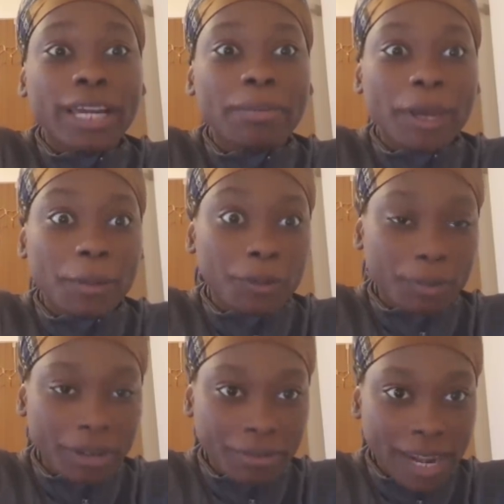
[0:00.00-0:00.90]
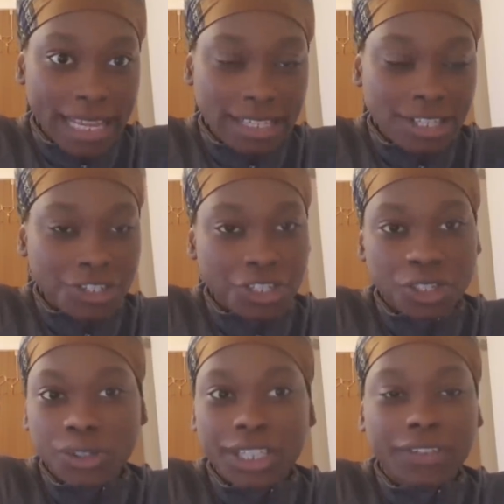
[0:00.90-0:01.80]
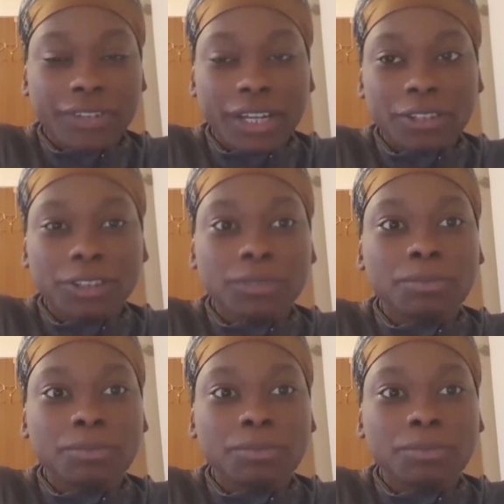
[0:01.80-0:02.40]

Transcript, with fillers: I met up with my friends, just looking around